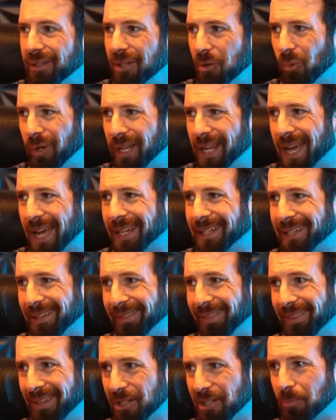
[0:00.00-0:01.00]
we got to
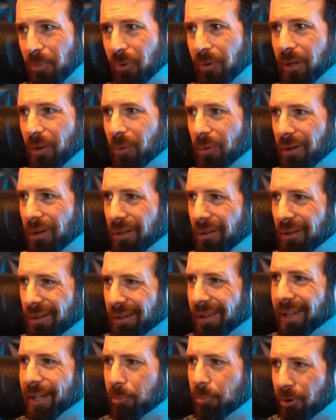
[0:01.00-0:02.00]
this point where it looked
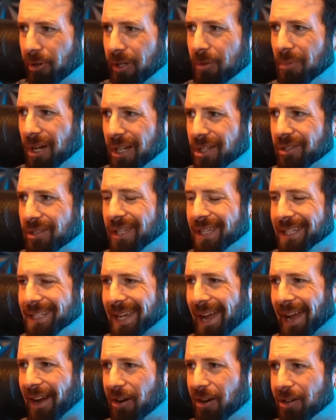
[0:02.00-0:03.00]
like pretty much the
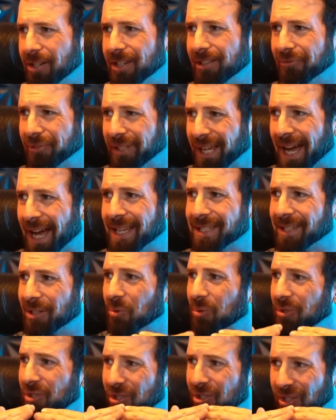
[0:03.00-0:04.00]
entirety of Gaza
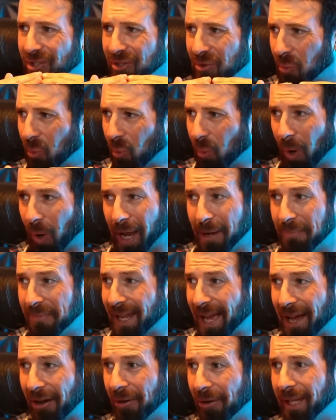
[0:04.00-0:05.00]
was just wiped
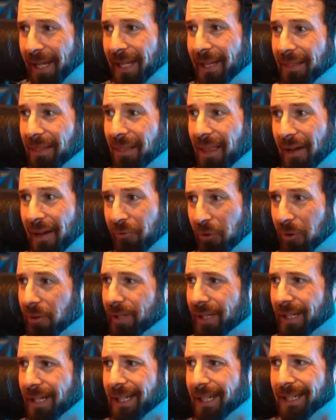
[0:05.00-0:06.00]
out and leveled.
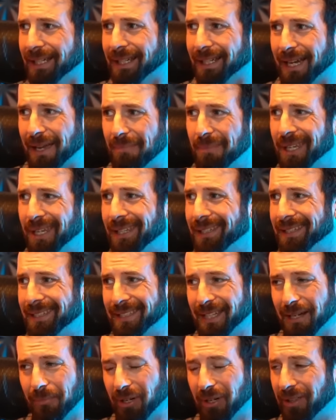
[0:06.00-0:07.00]
I mean,
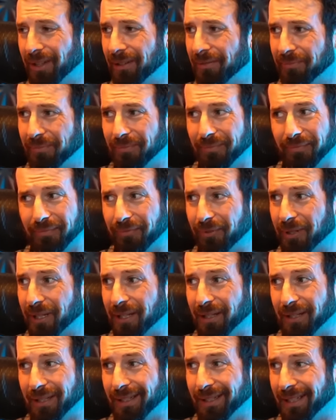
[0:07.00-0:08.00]
some of the
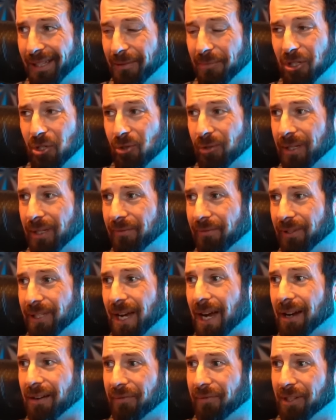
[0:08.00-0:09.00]
freaking imagery and
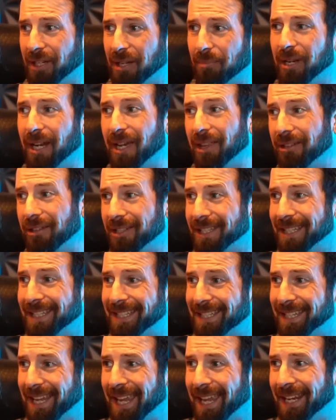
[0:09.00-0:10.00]
photography coming out of there is
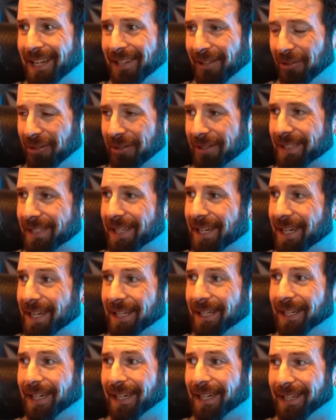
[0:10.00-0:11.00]
insane. It looks like
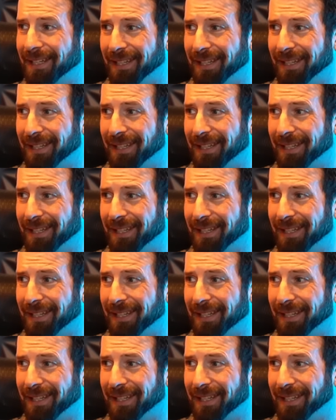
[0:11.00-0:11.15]
I